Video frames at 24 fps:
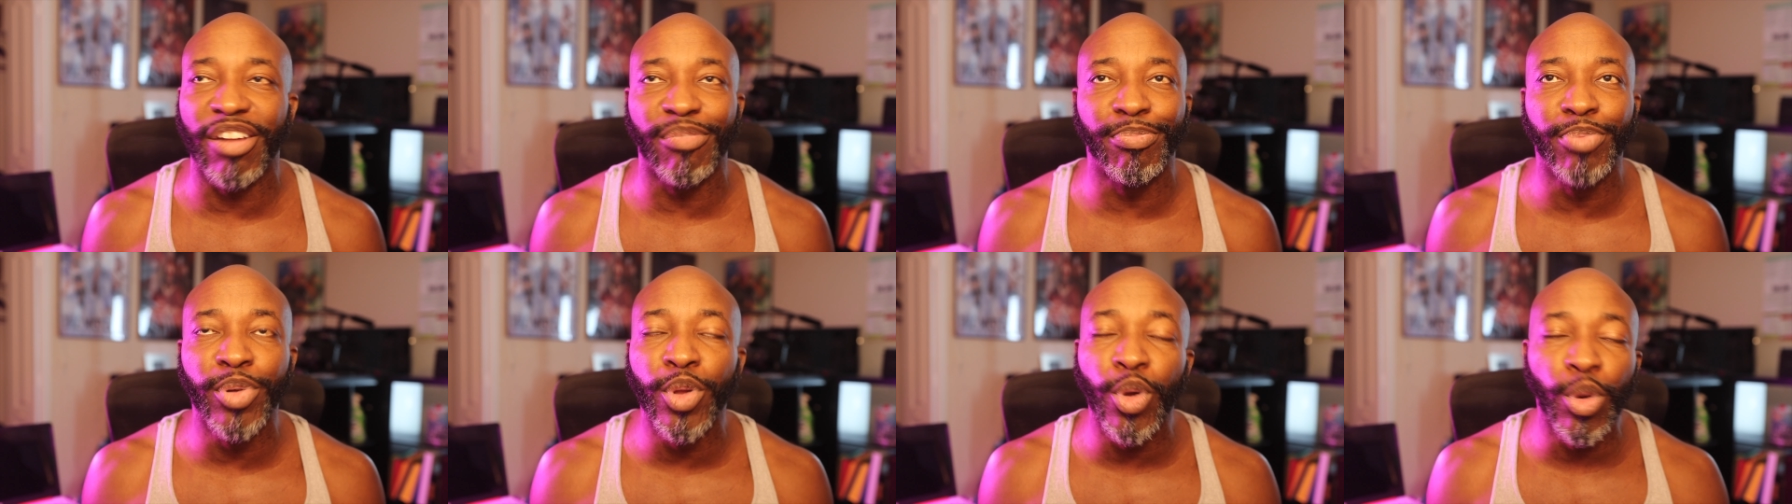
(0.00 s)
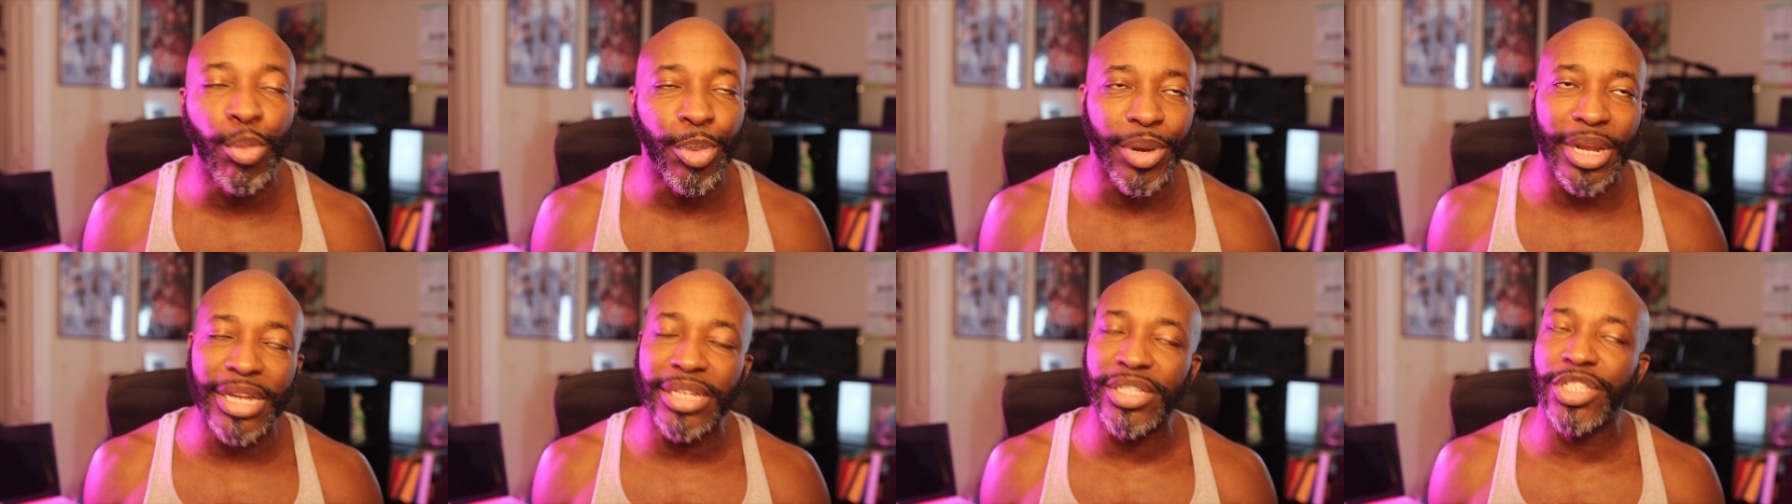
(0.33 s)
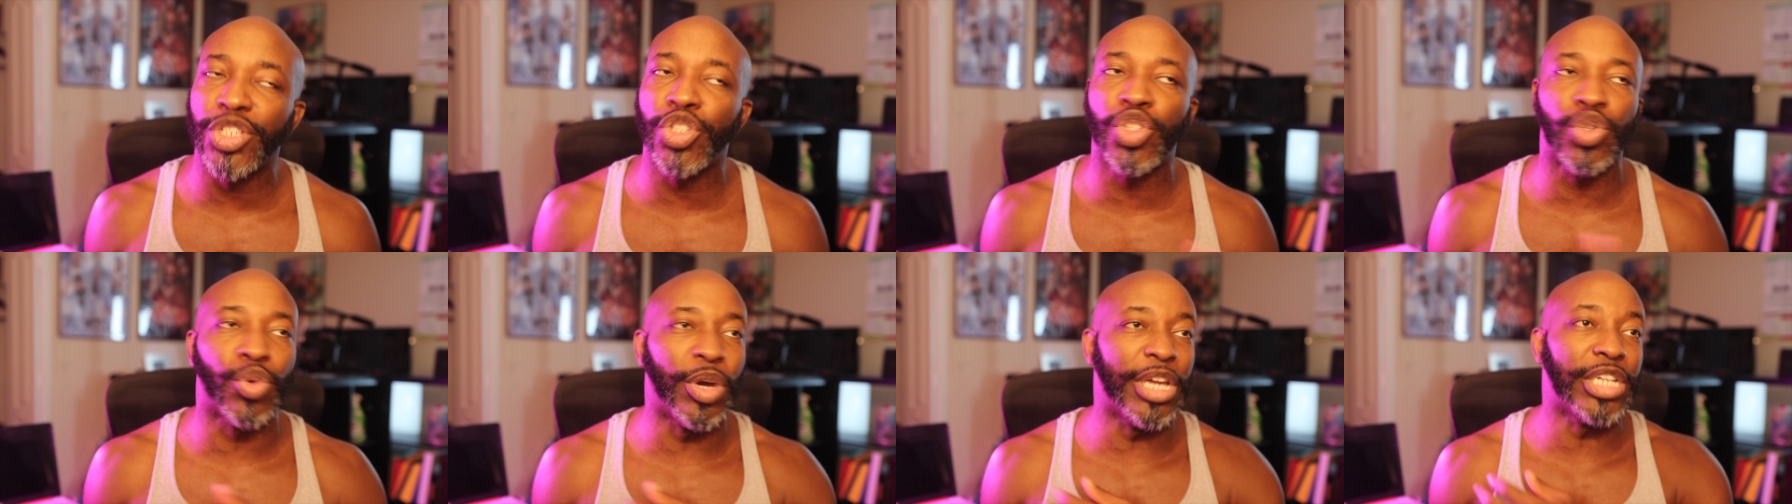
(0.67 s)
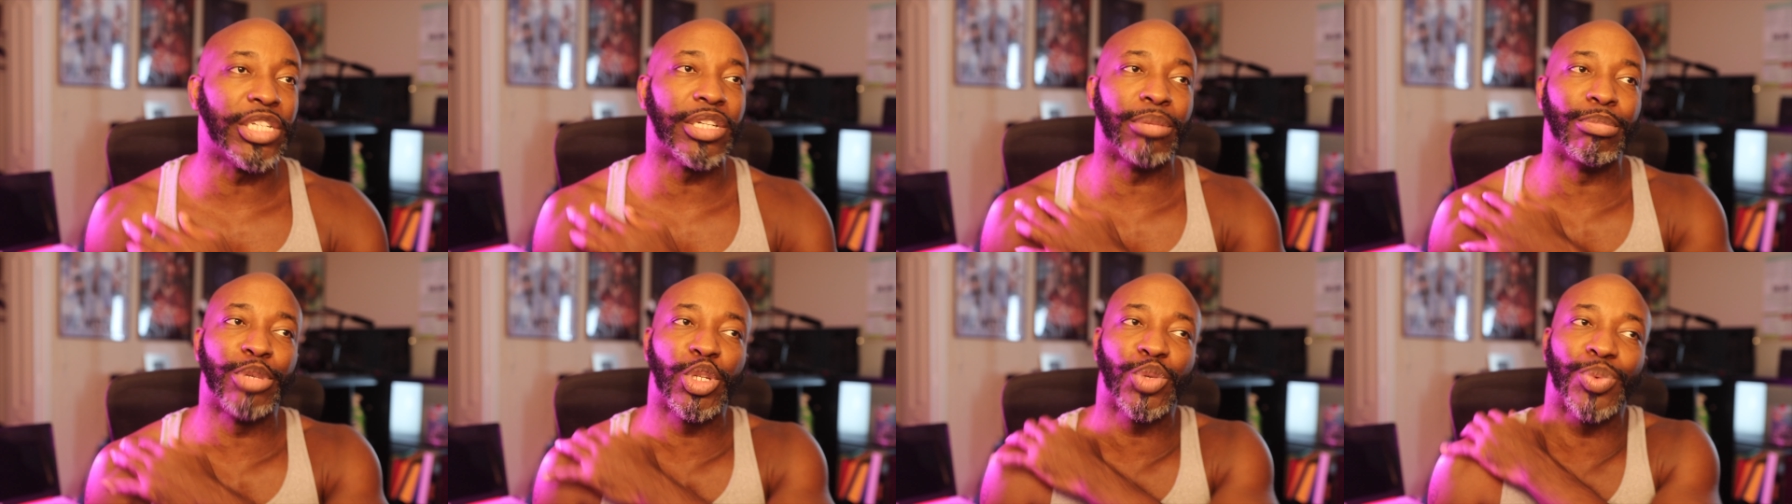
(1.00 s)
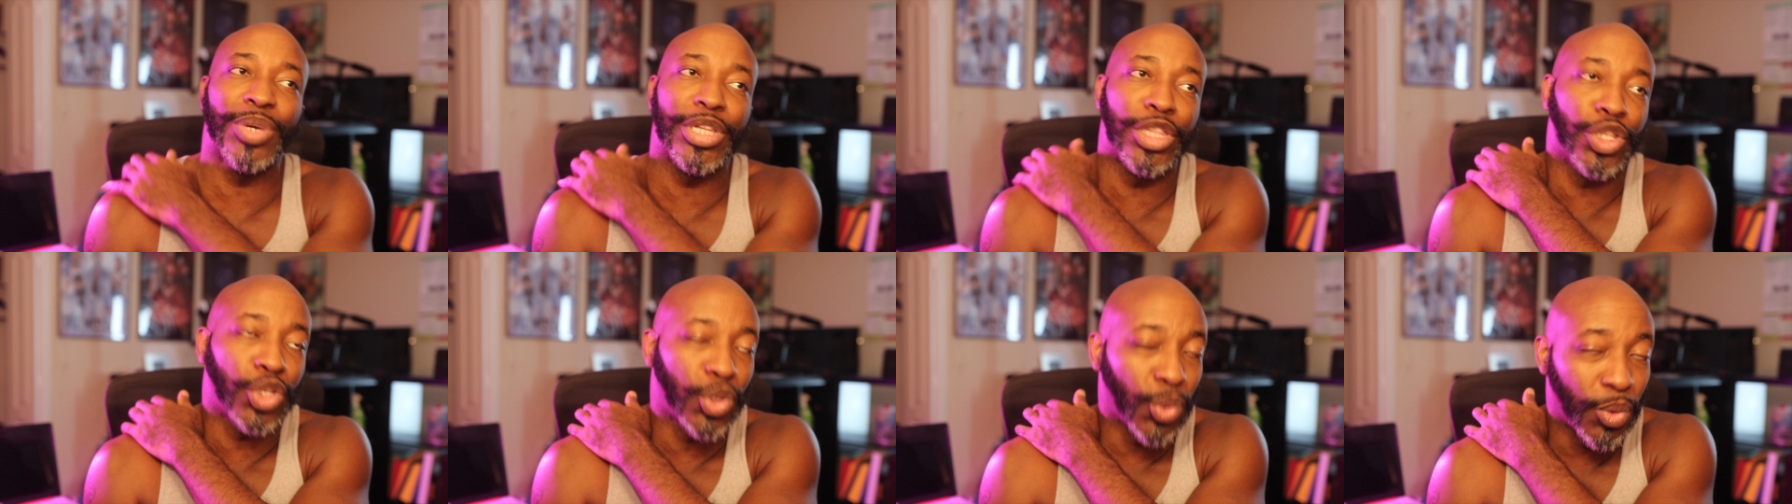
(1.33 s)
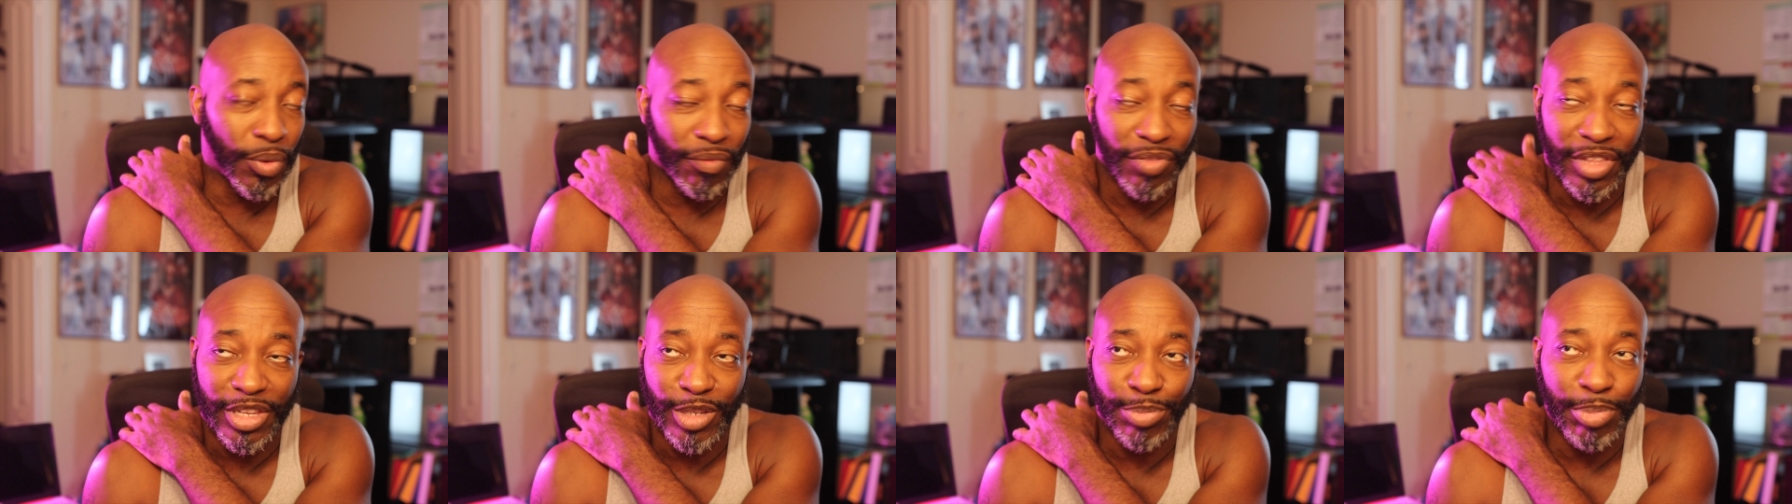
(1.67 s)
of puberty situation between the two
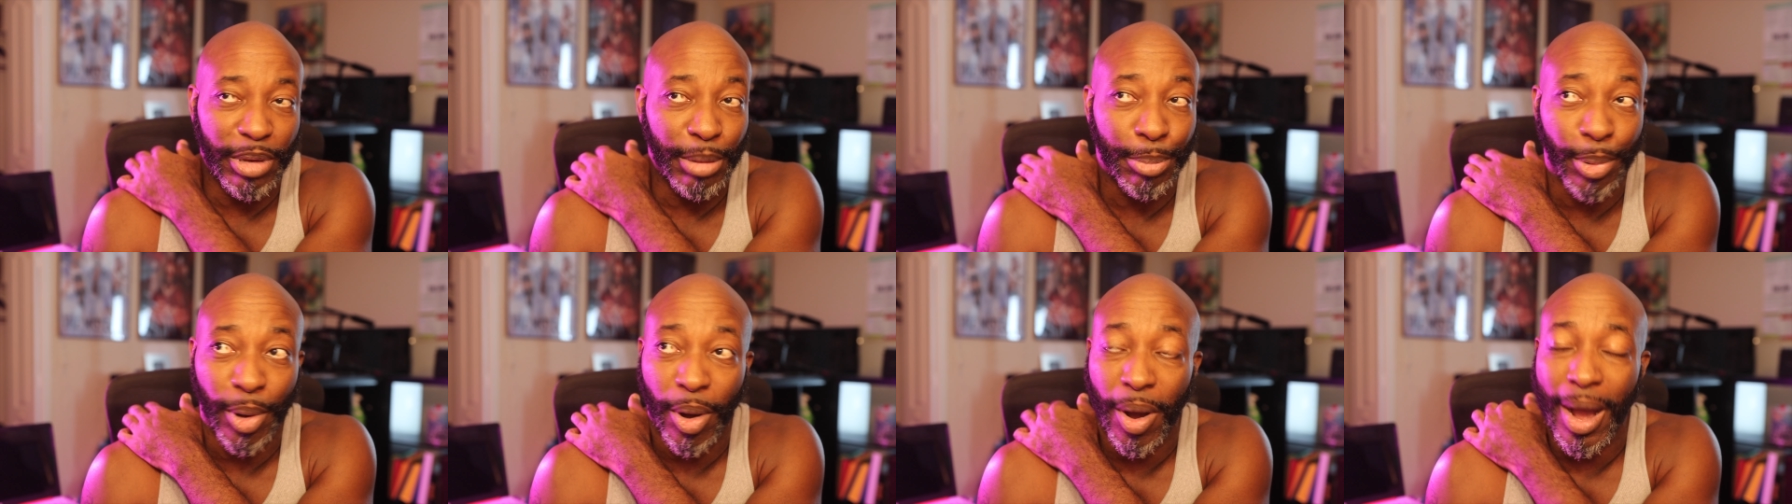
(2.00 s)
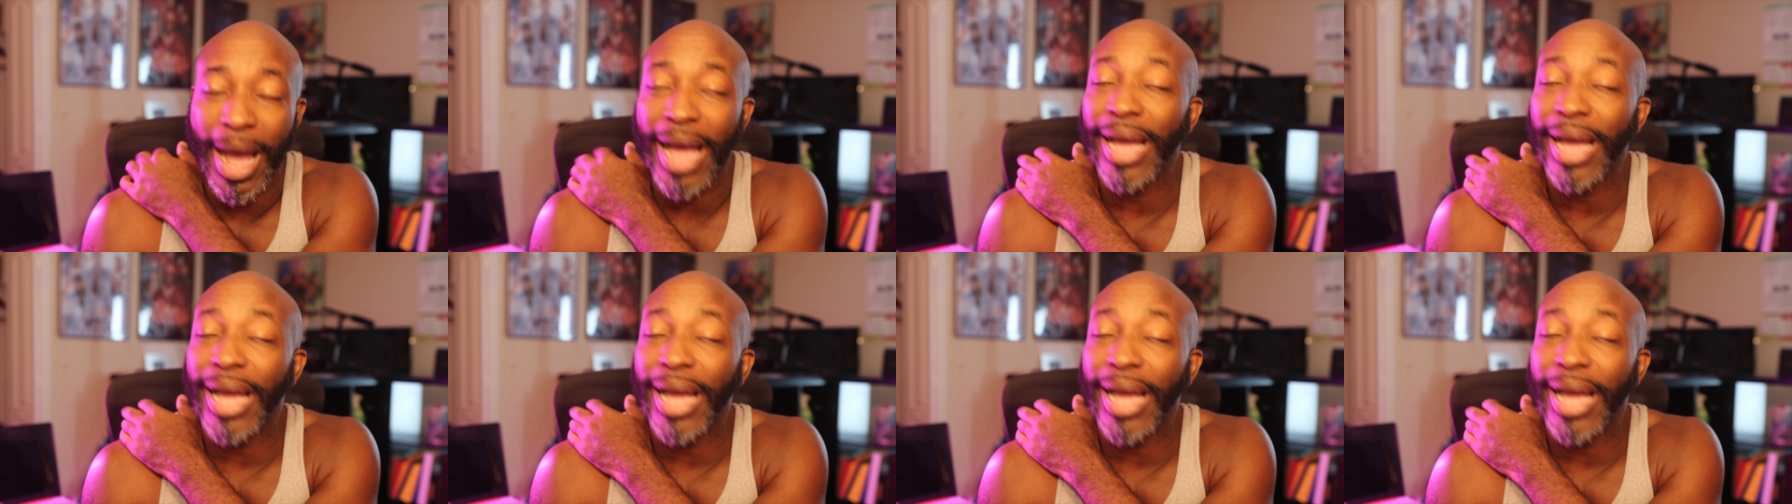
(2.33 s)
of these people.